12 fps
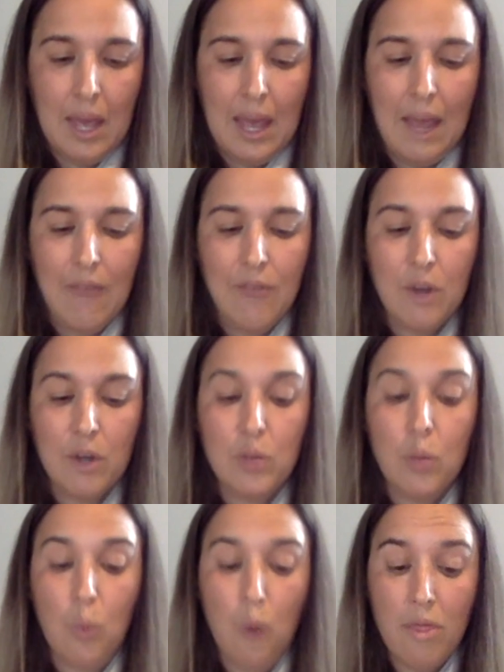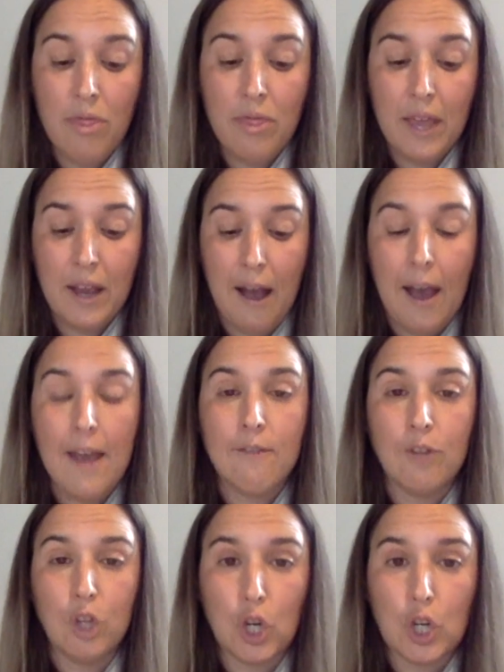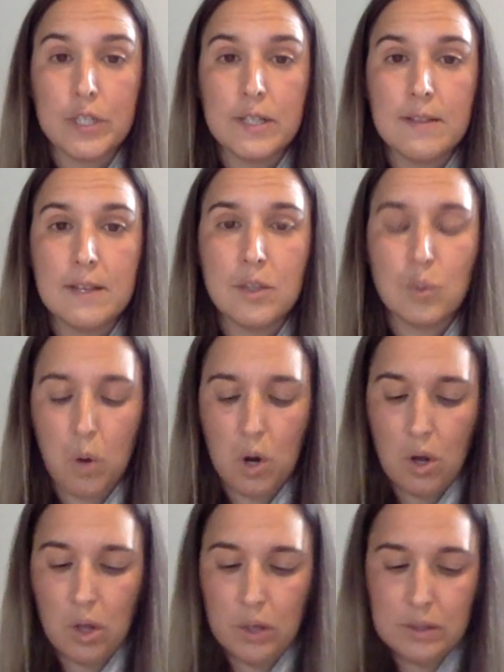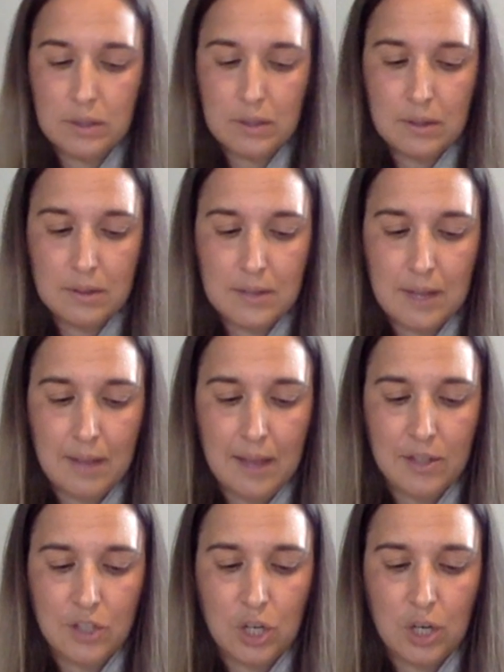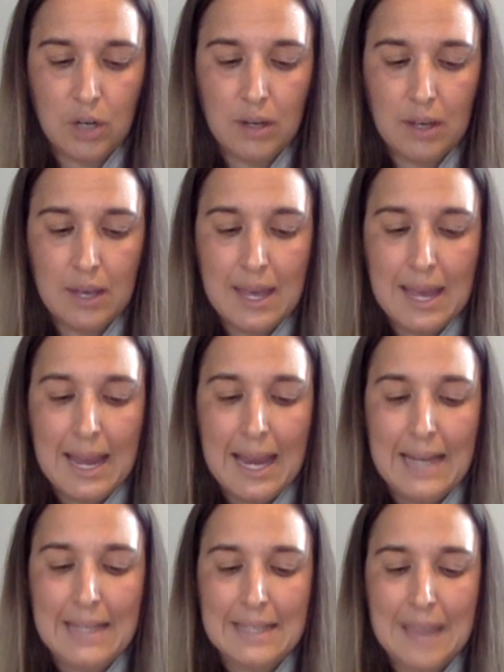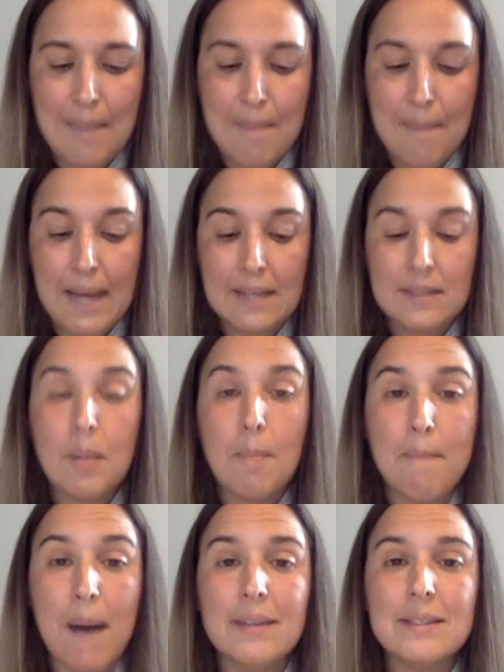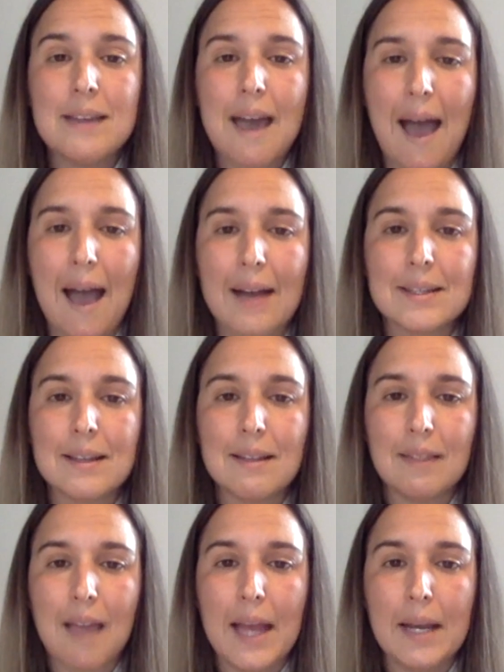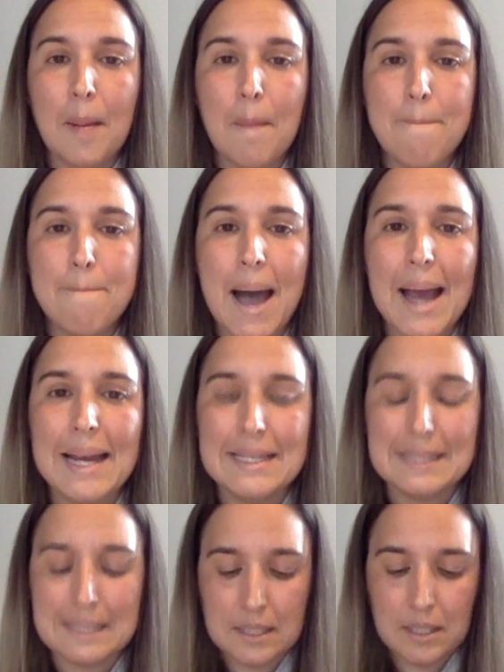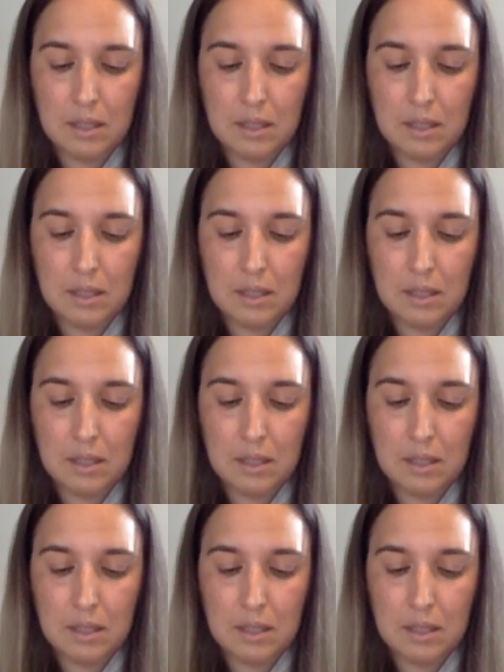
If there is one thing I have learned in this world, said Lester, it is that mice must act like mice,